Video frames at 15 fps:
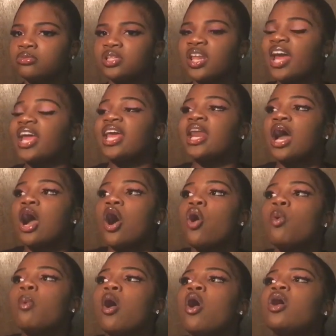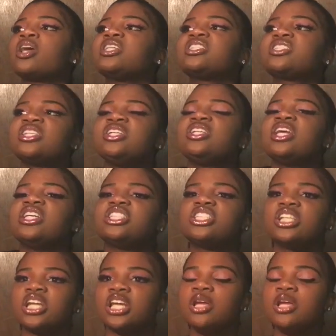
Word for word: Like, and I hope August sing that shit,